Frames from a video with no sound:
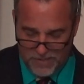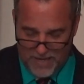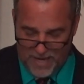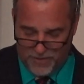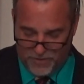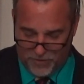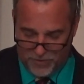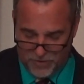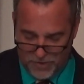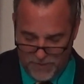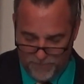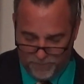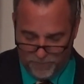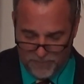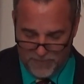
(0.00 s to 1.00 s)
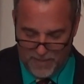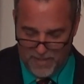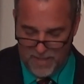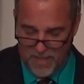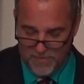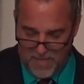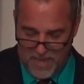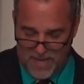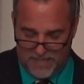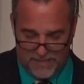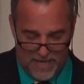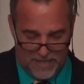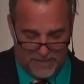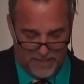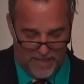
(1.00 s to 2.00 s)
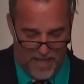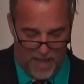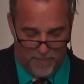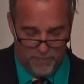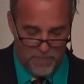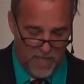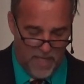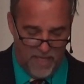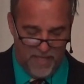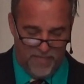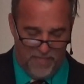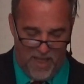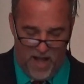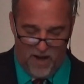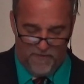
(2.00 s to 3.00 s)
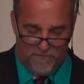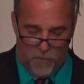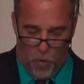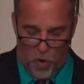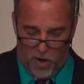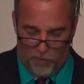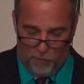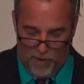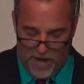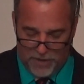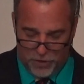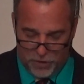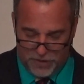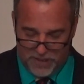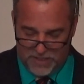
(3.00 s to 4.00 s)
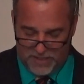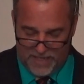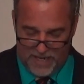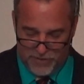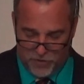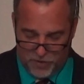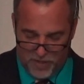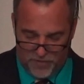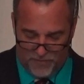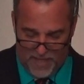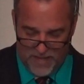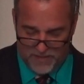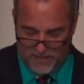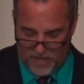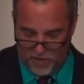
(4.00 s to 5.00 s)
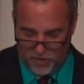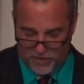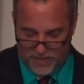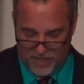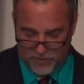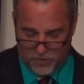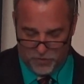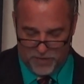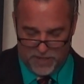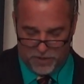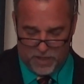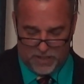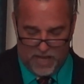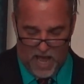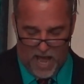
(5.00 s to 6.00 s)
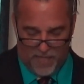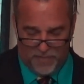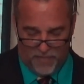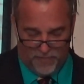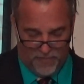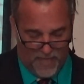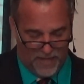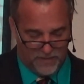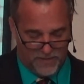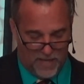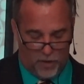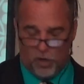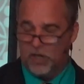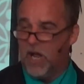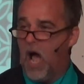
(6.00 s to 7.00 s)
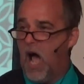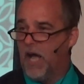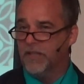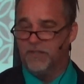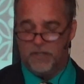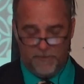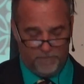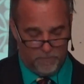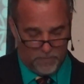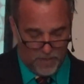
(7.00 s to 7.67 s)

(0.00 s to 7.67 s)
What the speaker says: Caesar's. Then he said to them, therefore render to Caesar the things that are Caesar's, and to God the things that are God's.